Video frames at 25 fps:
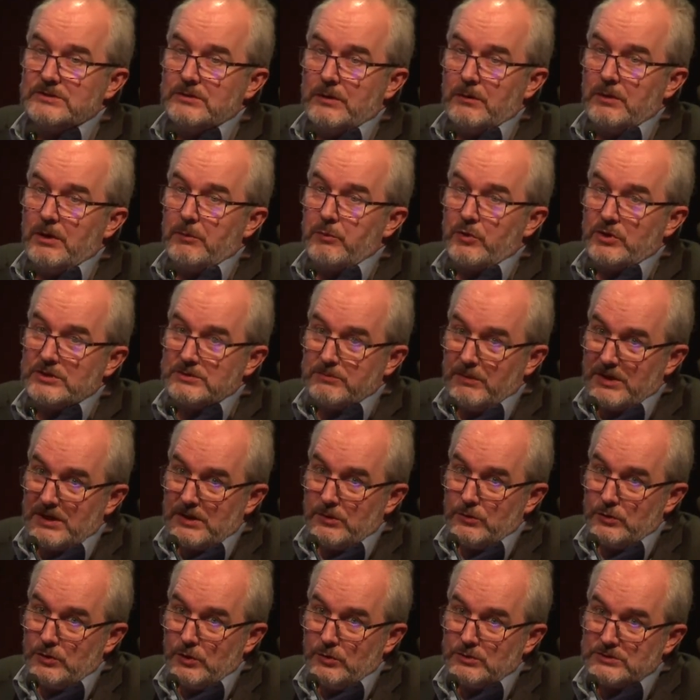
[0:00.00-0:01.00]

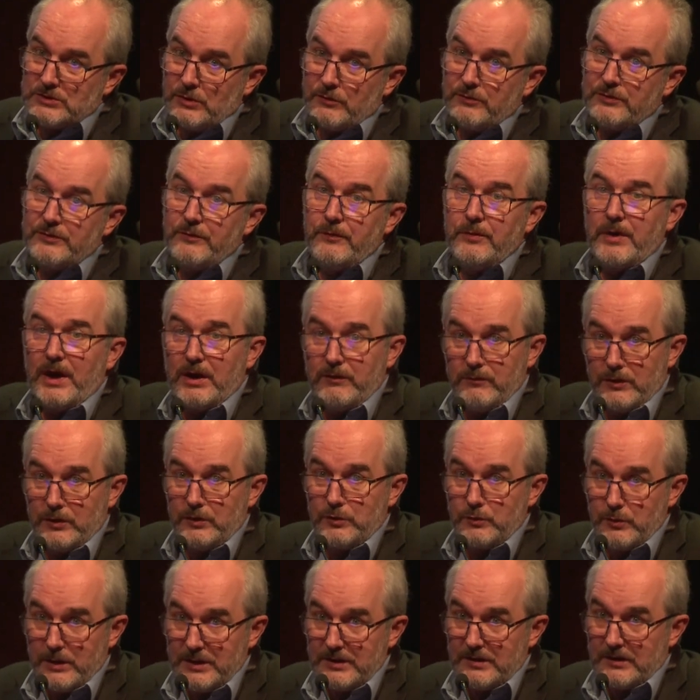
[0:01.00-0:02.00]
approximately a dose of
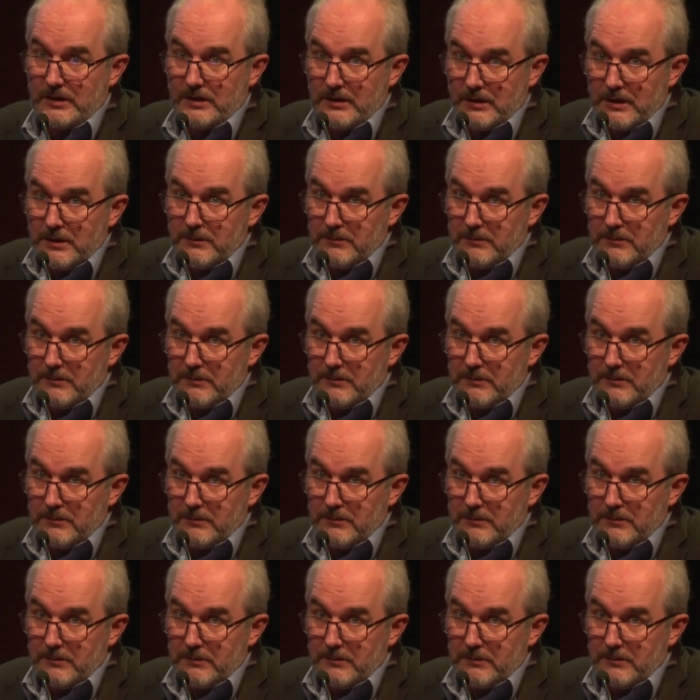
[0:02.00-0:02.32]
500